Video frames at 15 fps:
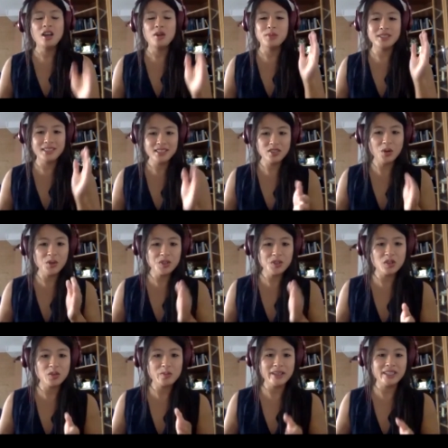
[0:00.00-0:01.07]
But this
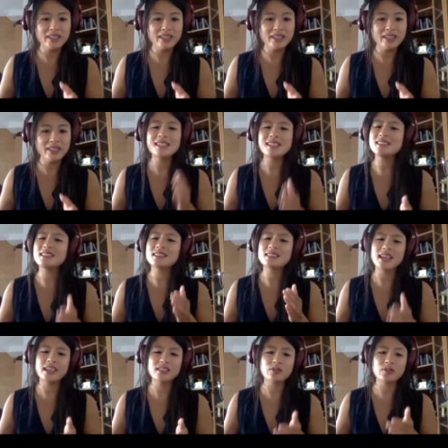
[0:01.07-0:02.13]
also means that we need to
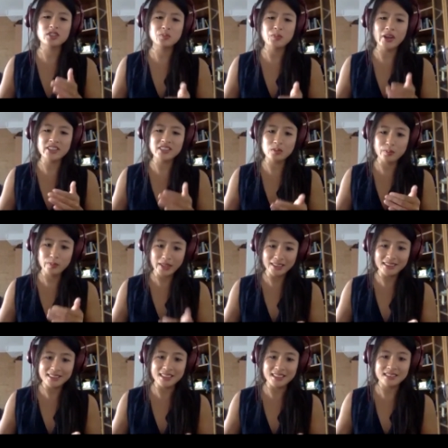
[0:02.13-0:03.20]
take the
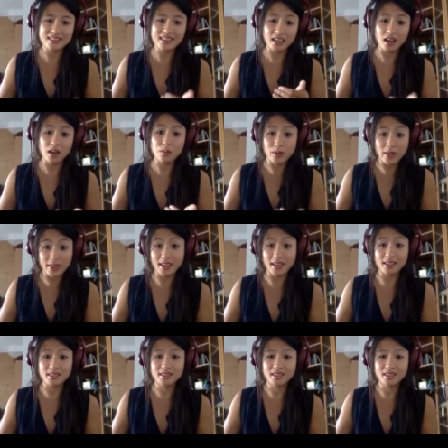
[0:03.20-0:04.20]
responsibilities that come with it.